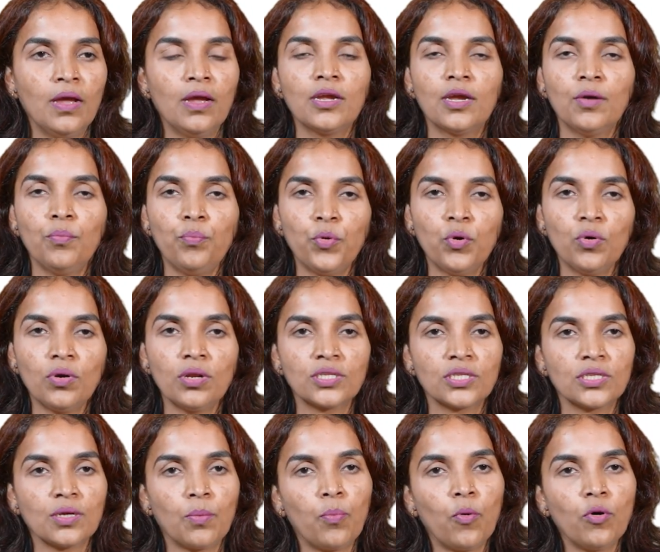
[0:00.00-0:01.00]
computer
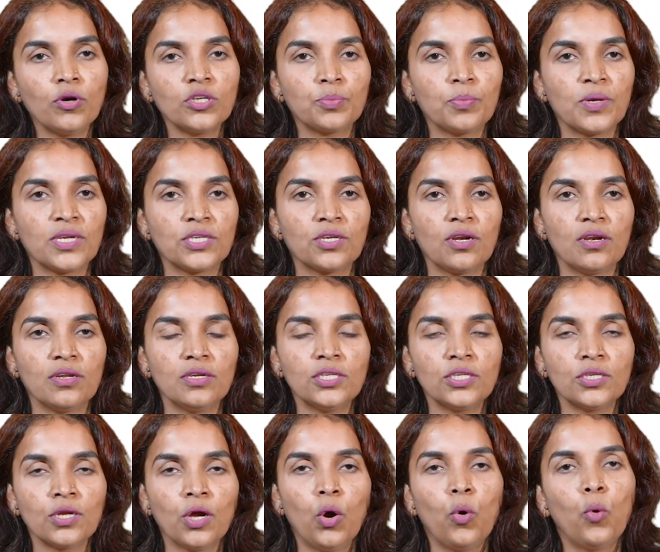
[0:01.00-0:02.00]
support
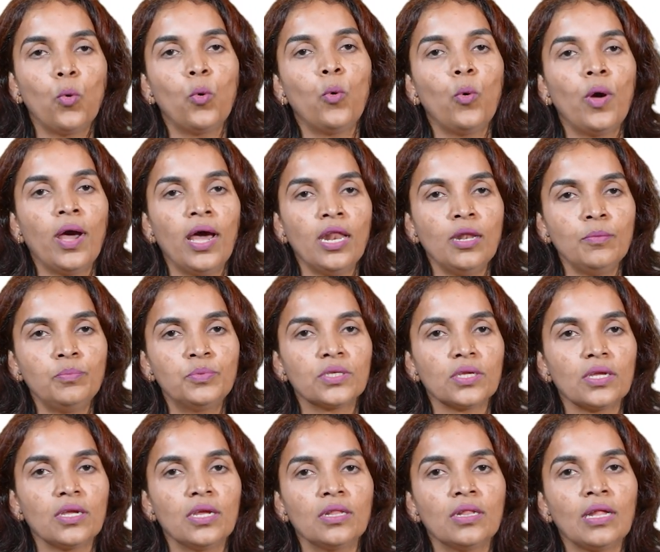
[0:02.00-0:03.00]
specialist who helps
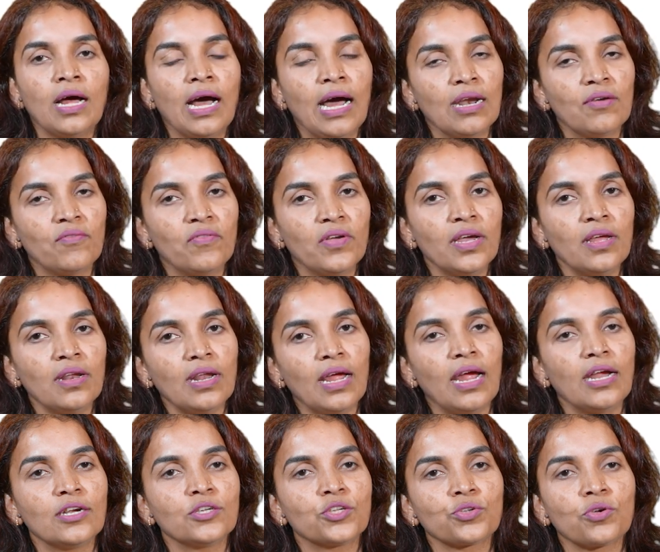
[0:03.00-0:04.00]
in hardware
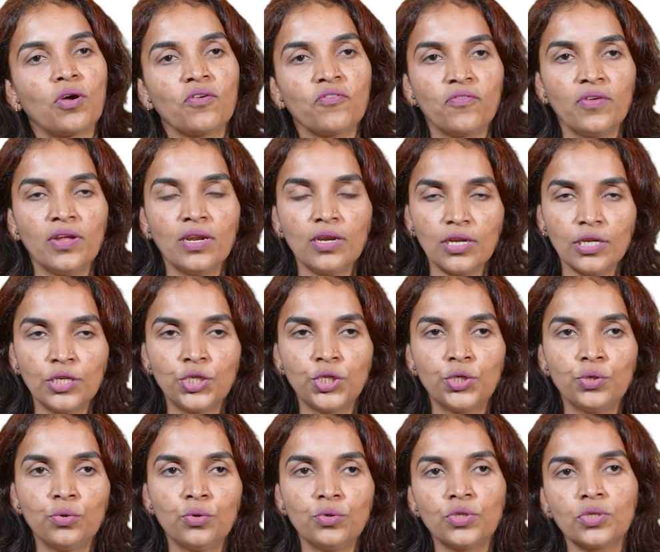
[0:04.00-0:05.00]
and software
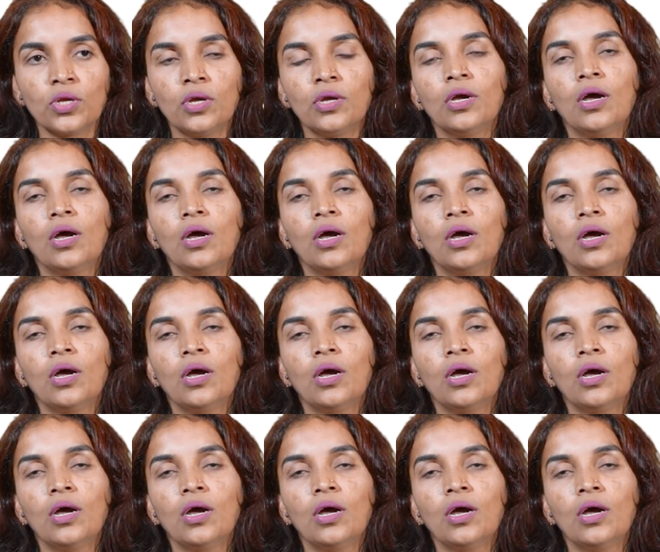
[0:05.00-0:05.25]
issues